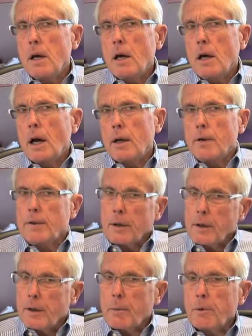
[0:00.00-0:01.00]
and I think a
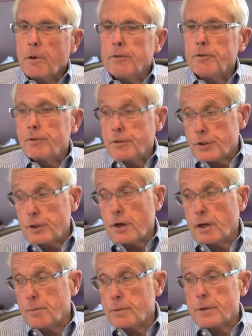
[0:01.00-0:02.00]
number of
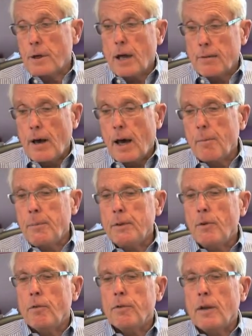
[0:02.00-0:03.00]
startups that have happened
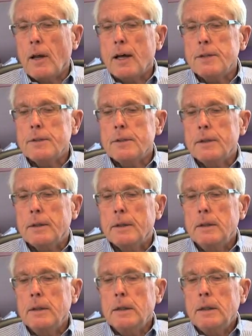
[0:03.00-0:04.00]
over the last
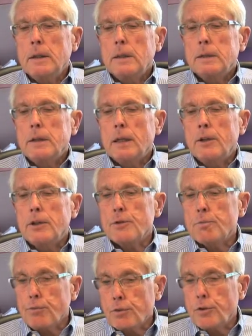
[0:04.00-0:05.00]
10 years
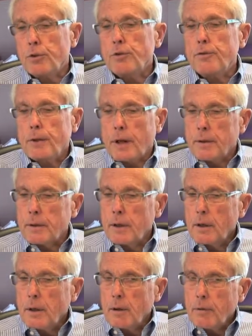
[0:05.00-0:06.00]
prove that
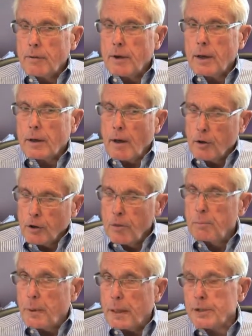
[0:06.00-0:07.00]
we've got a good
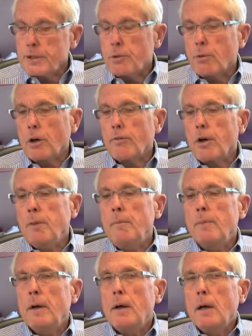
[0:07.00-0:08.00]
base to work from.
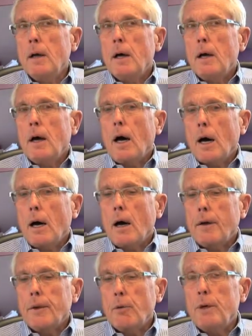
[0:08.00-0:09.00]
I
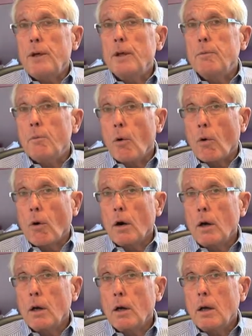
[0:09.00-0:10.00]
think we need more,
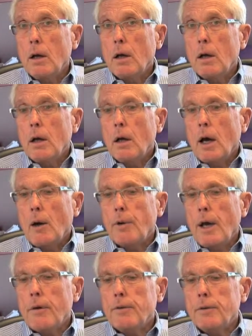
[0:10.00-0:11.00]
and we
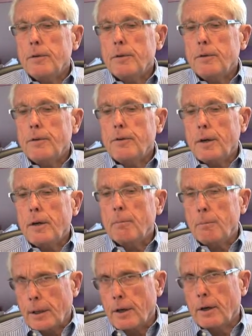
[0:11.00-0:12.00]
have to think
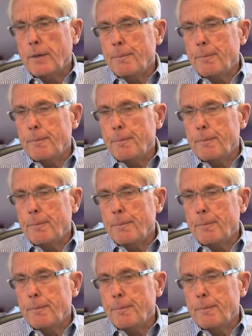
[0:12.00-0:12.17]
bigger.